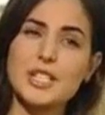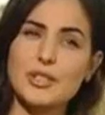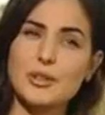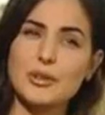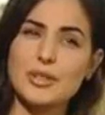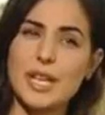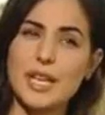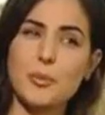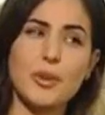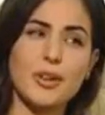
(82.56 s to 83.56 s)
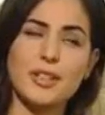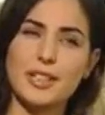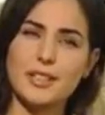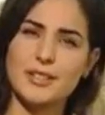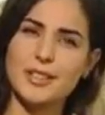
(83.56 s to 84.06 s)
to take part
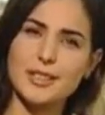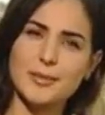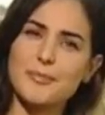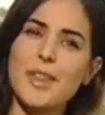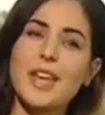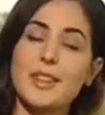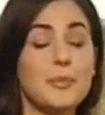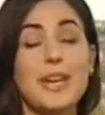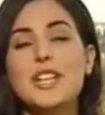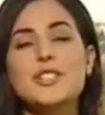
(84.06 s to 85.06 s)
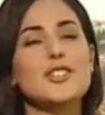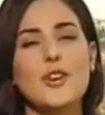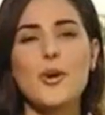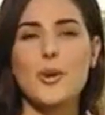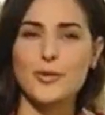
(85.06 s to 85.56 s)
in um, the biggest
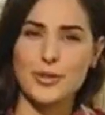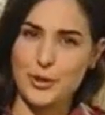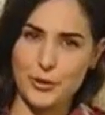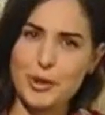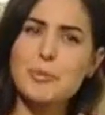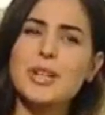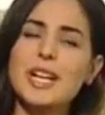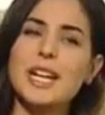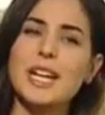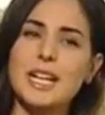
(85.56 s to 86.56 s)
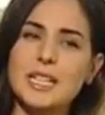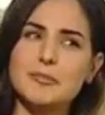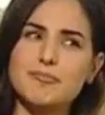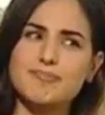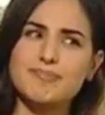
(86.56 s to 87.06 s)
show of Europe
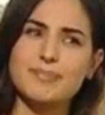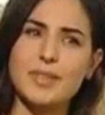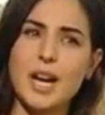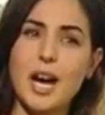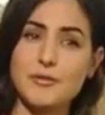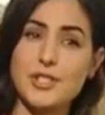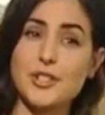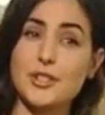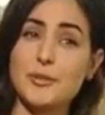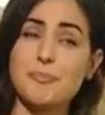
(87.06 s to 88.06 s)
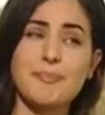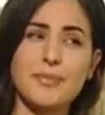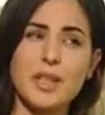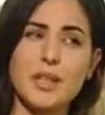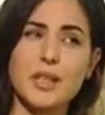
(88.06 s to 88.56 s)
um, after
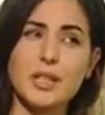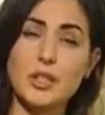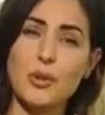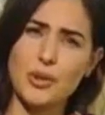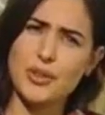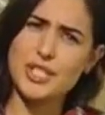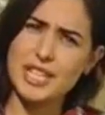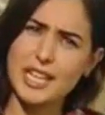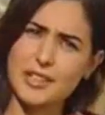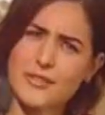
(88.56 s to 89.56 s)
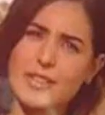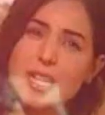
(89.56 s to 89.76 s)
uh, New Year's Eve